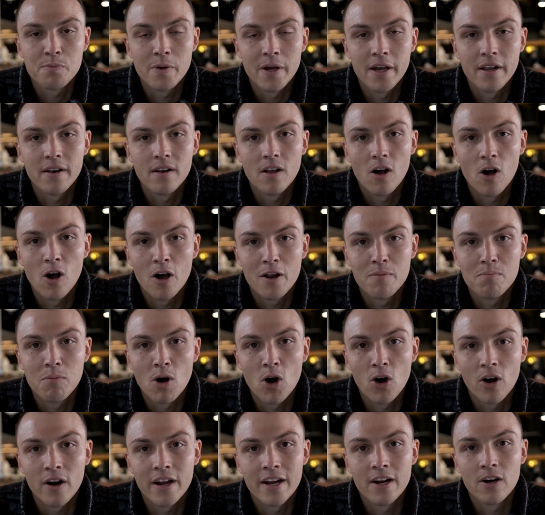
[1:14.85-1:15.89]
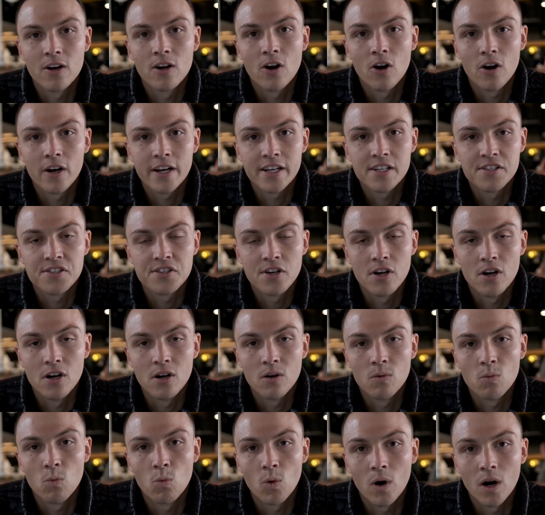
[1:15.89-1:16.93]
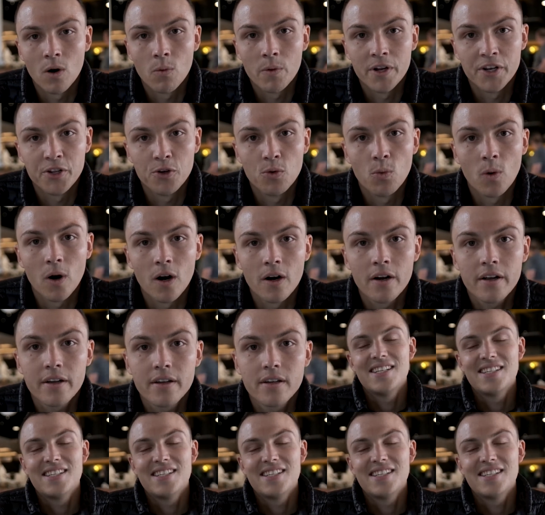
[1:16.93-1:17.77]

but on par here in Arkansas where we do work.